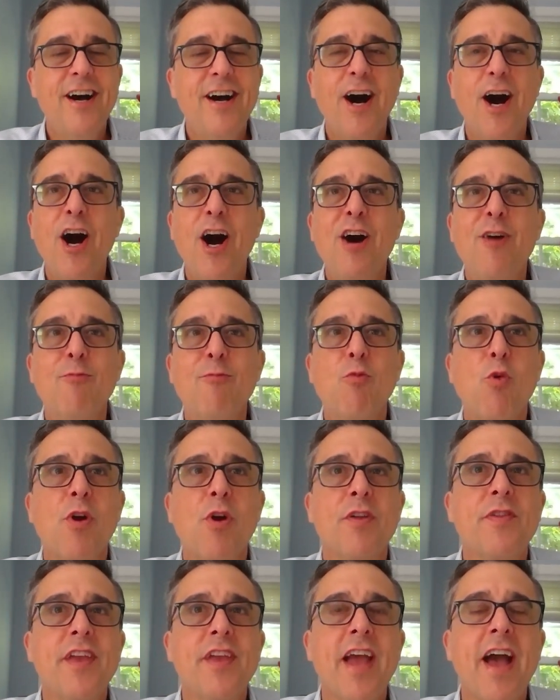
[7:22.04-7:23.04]

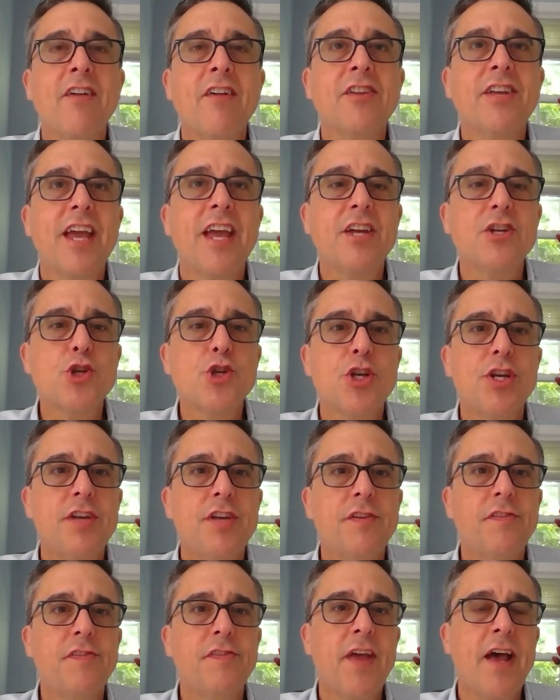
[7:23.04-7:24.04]
where the allegation
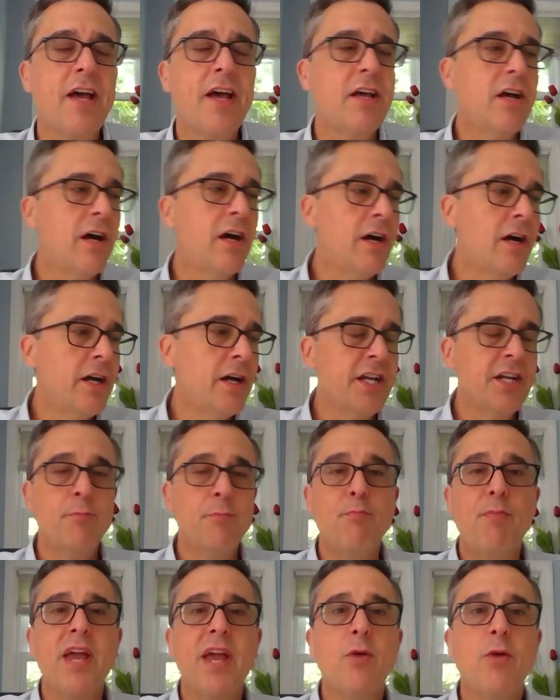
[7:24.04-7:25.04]
is that in a
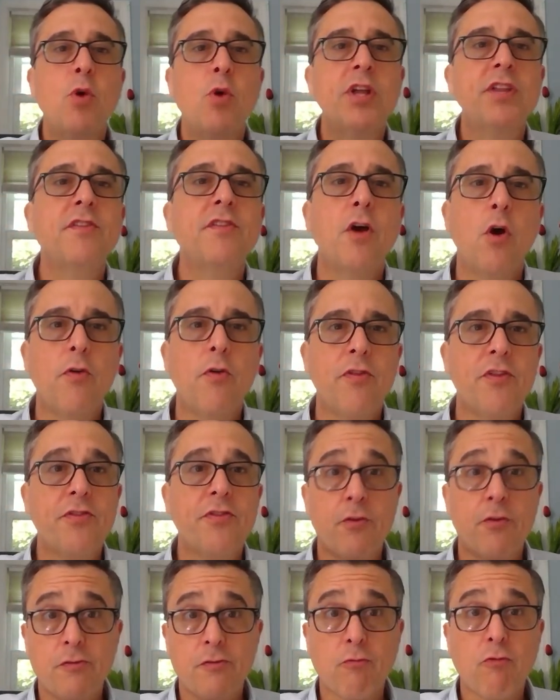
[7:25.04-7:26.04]
bay window that
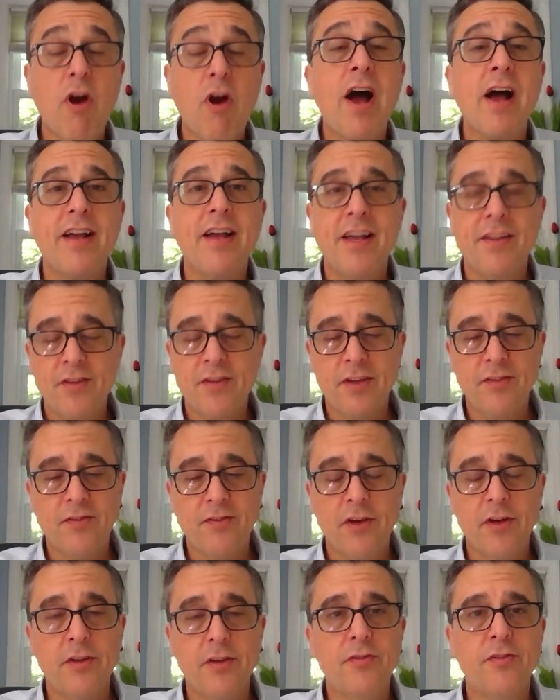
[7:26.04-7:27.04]
there's rot and that
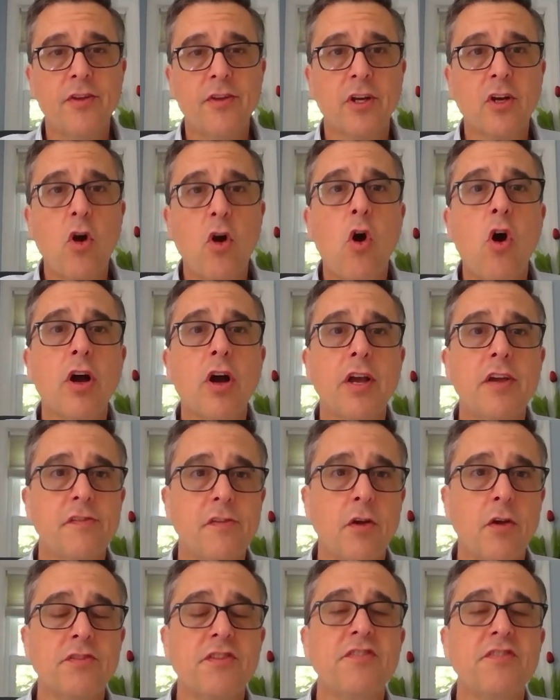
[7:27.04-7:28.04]
the caulk is
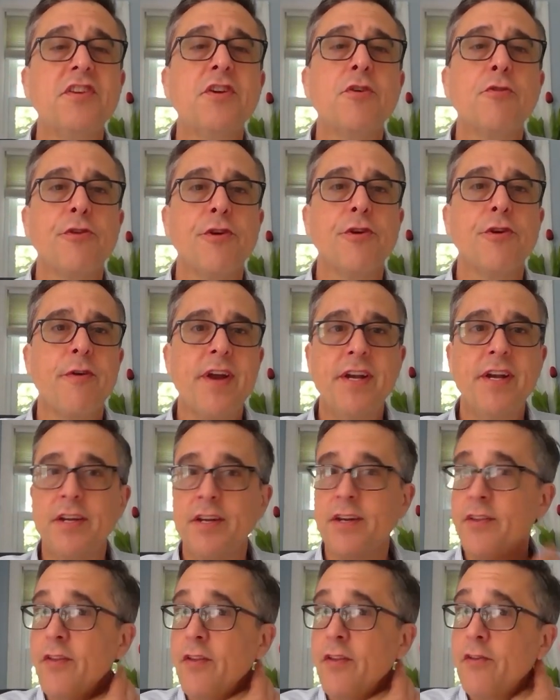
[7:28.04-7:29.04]
all
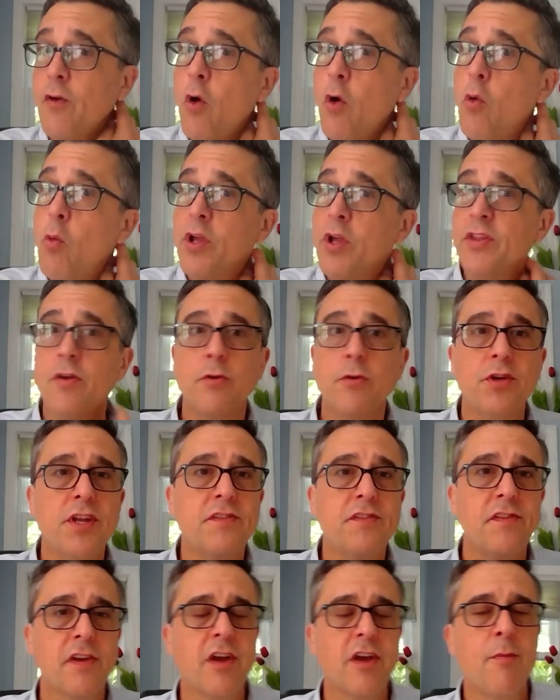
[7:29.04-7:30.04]
deteriorated and this whole window
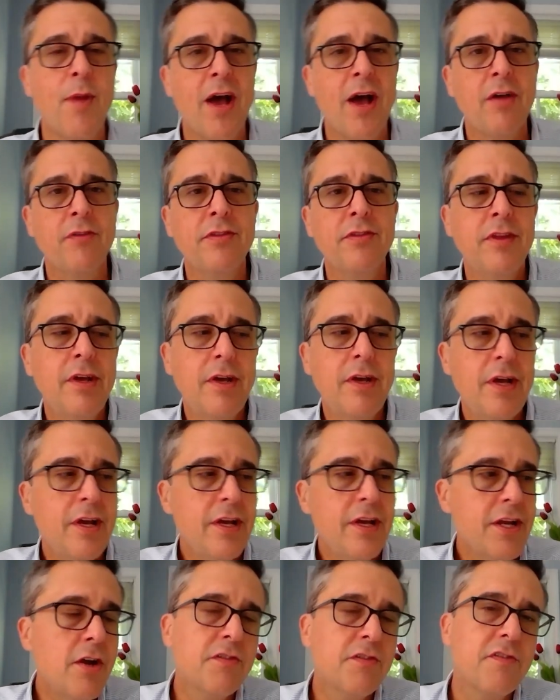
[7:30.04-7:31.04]
needs to come out. And
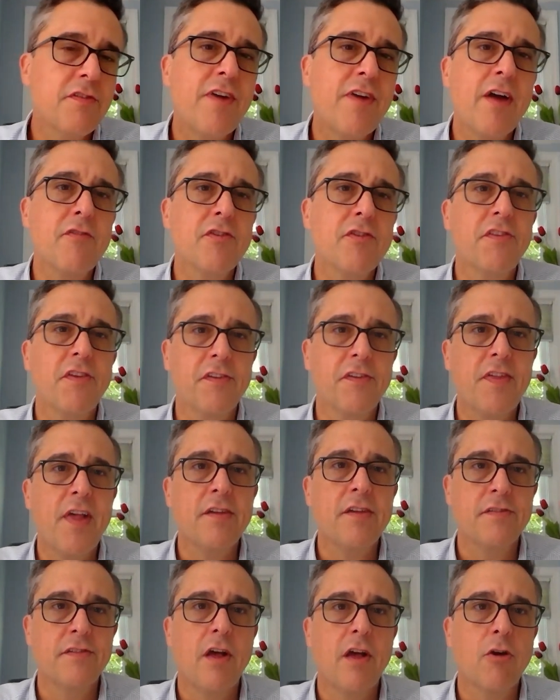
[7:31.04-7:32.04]
it's a $5,000 or
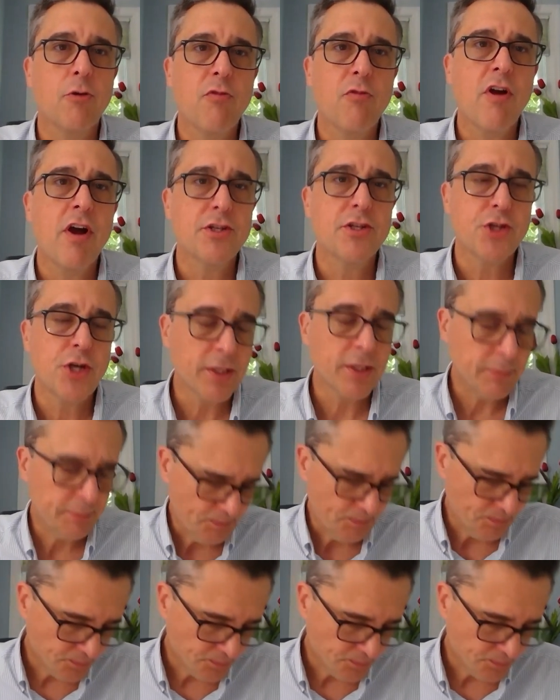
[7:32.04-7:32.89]
$6,000 project.